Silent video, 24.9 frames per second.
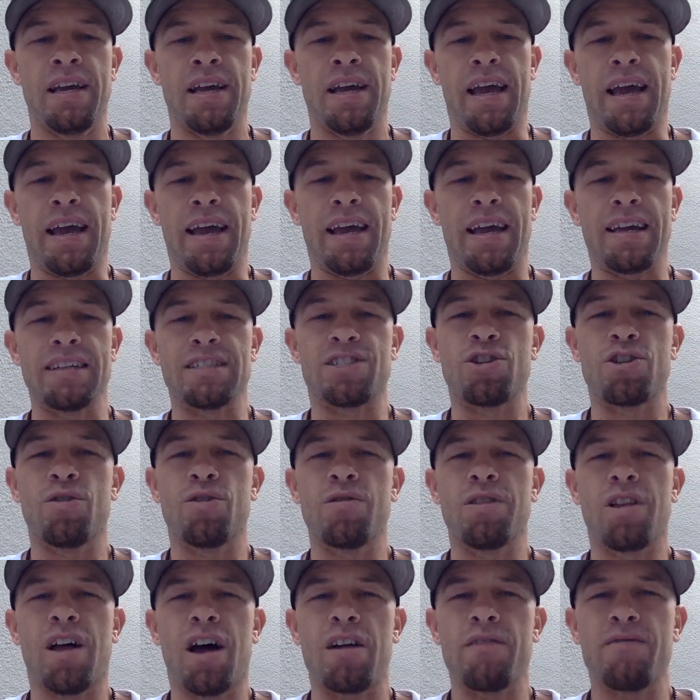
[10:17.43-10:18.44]
And so a
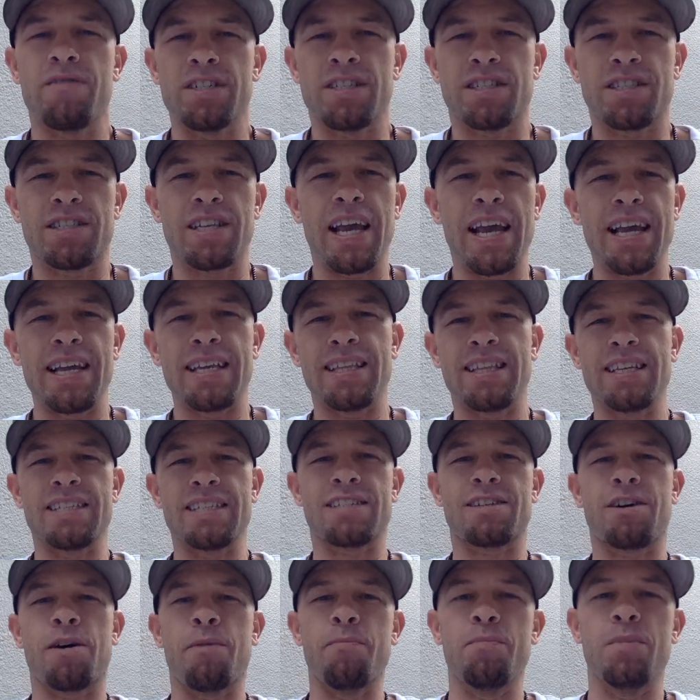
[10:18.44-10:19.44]
lot of us take this
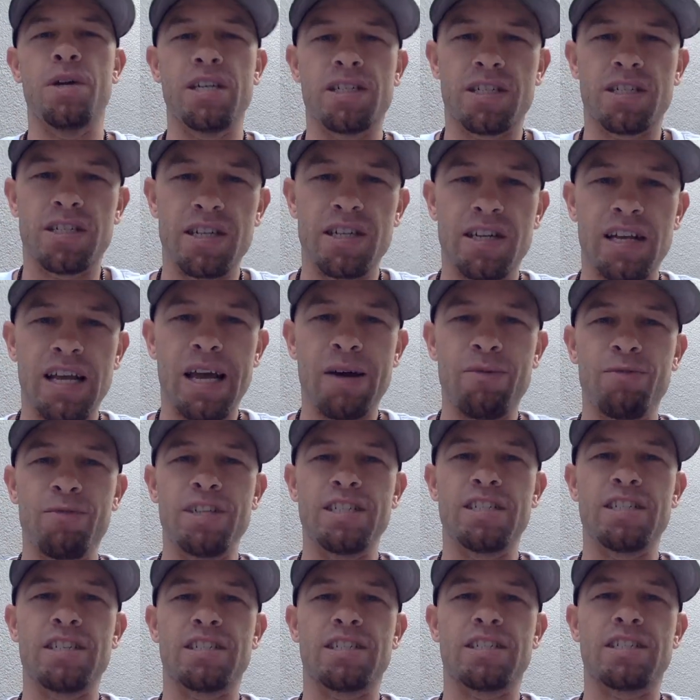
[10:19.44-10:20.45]
commission and we
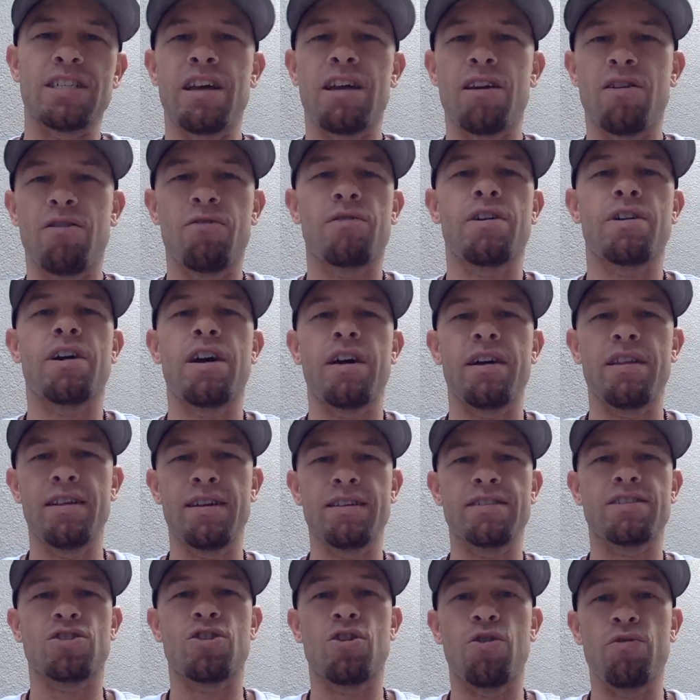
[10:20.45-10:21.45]
just say, okay,
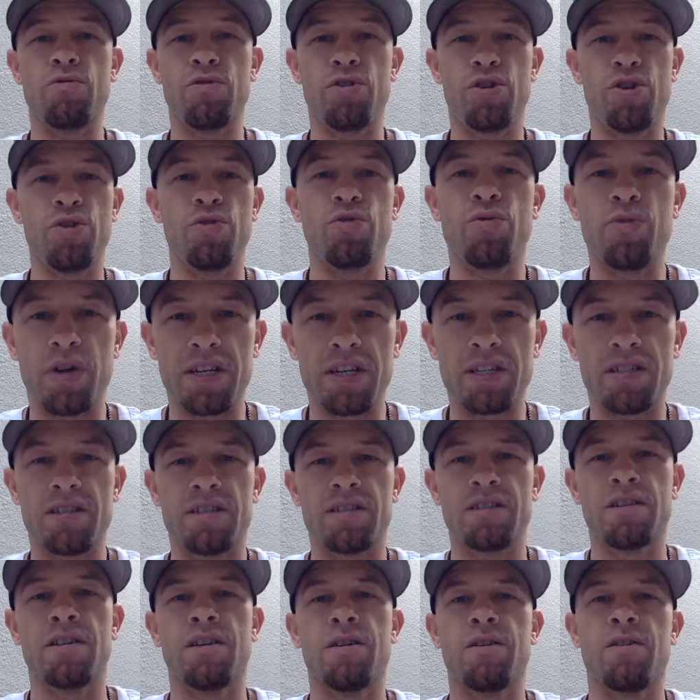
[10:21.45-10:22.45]
let's go do it,
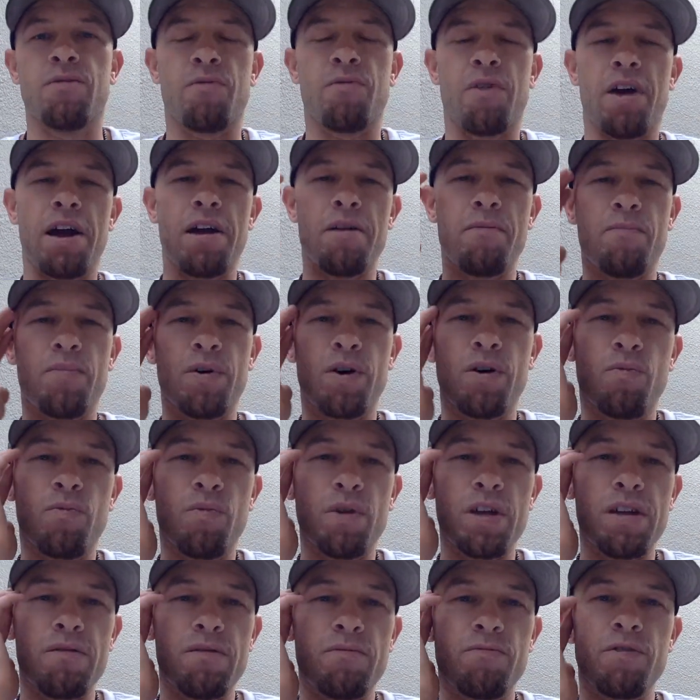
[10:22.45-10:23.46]
right? But
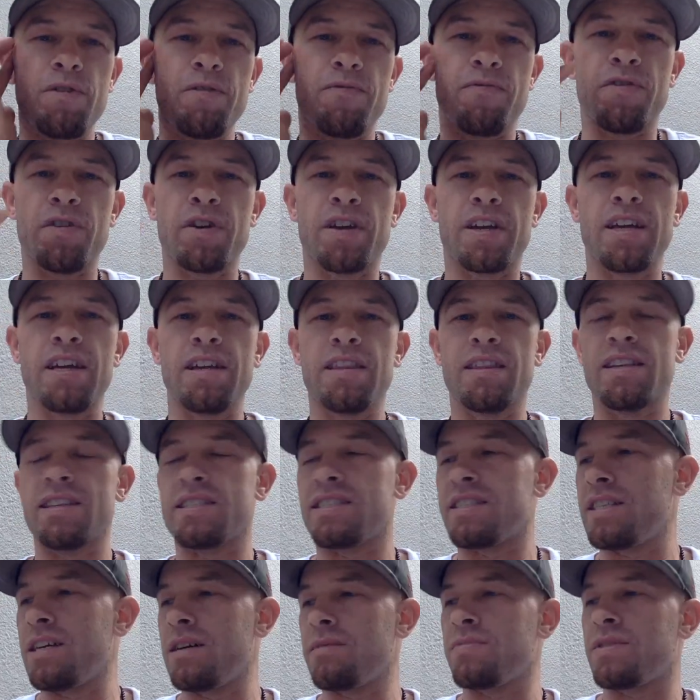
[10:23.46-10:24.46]
we forget the
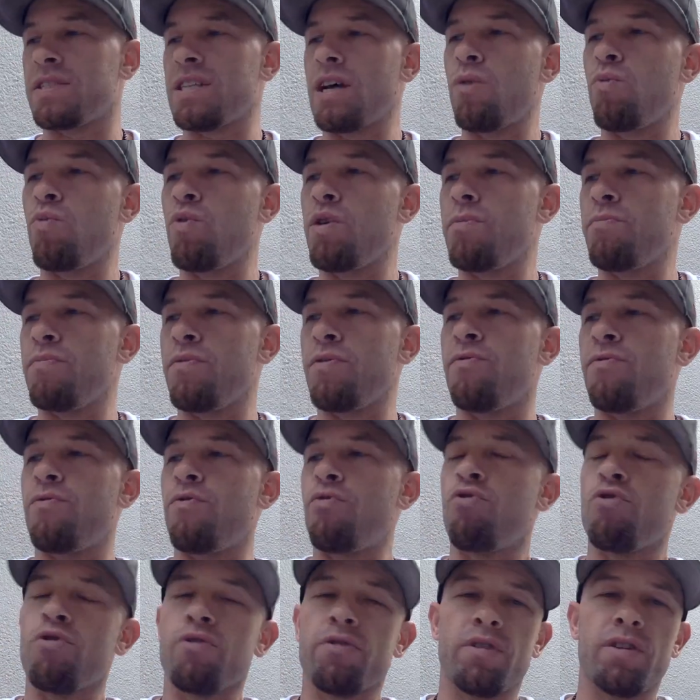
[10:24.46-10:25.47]
steps that went
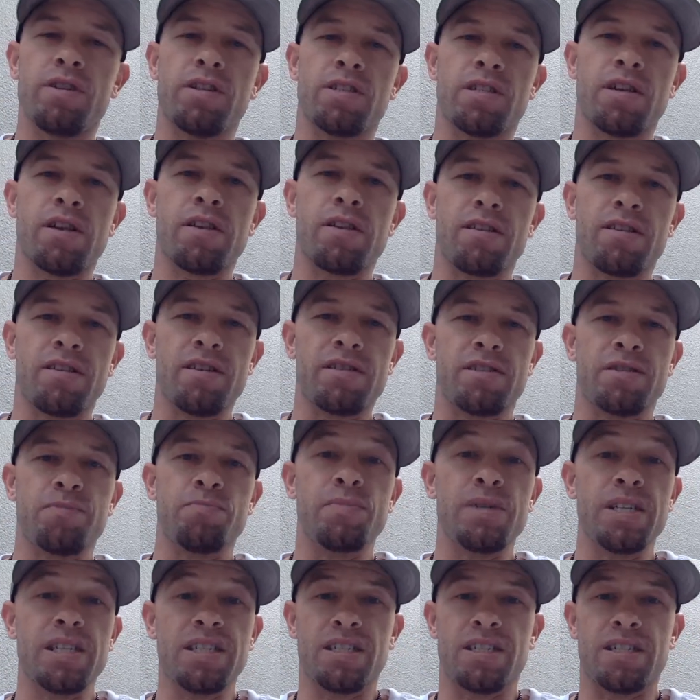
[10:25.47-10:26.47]
before this
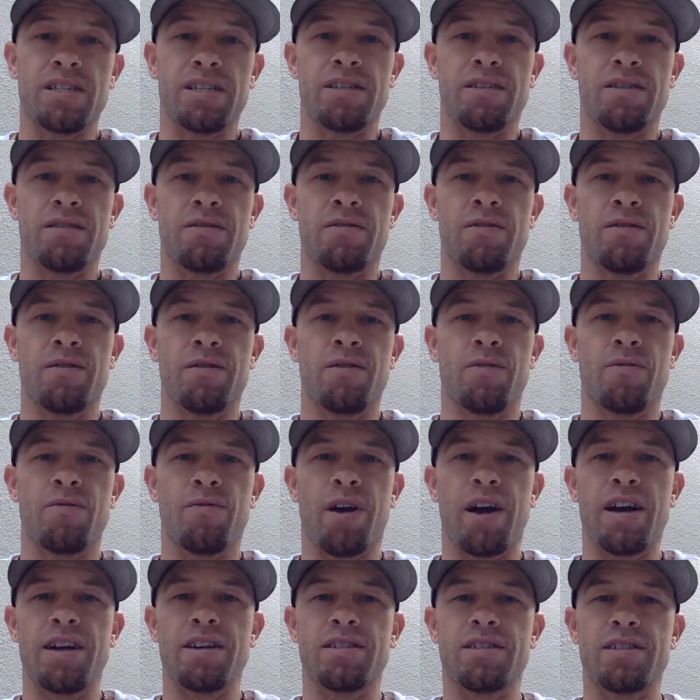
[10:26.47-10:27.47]
mission,
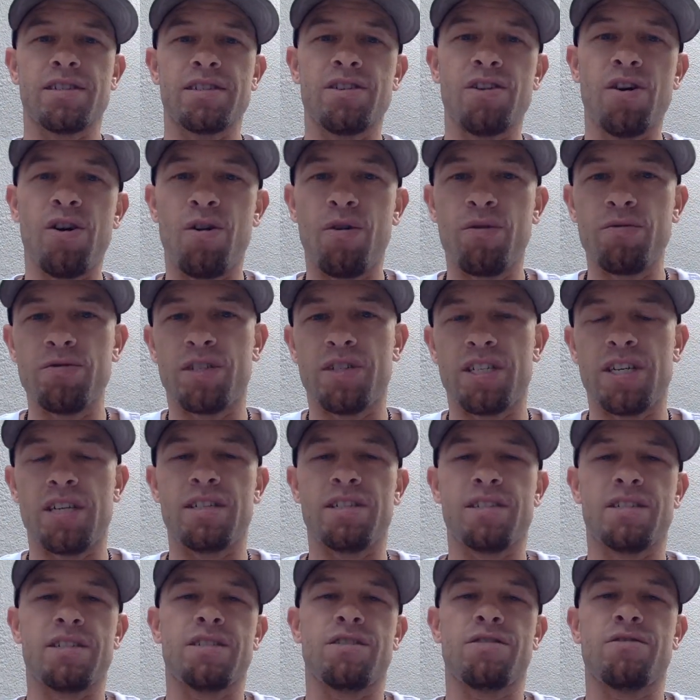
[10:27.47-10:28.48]
right? To know
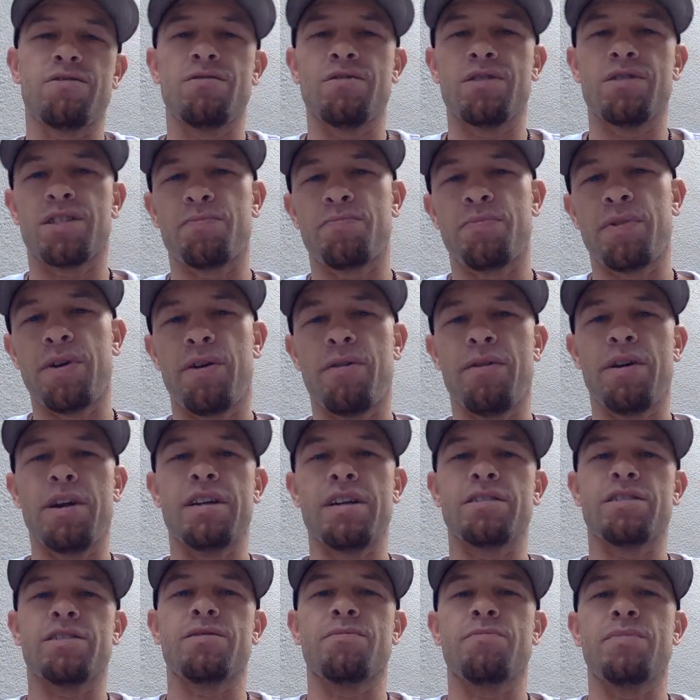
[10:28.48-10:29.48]
Jesus, to
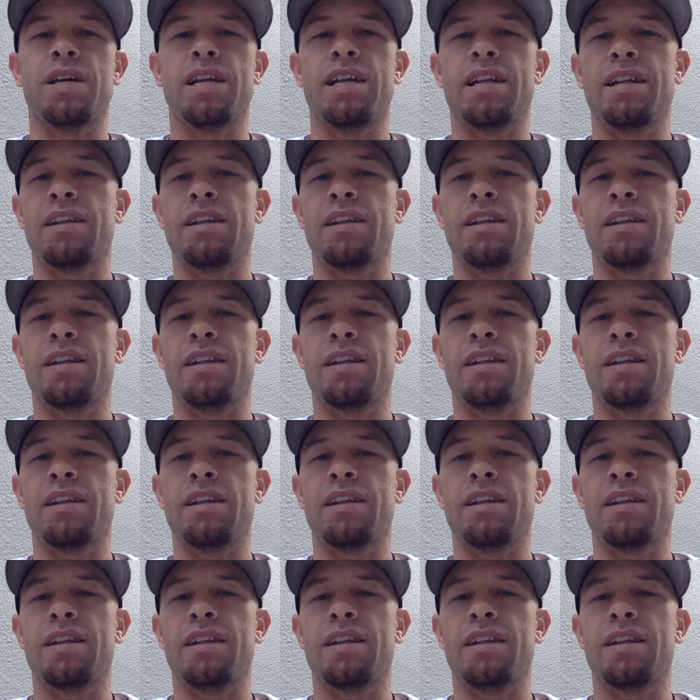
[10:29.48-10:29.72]
experience him.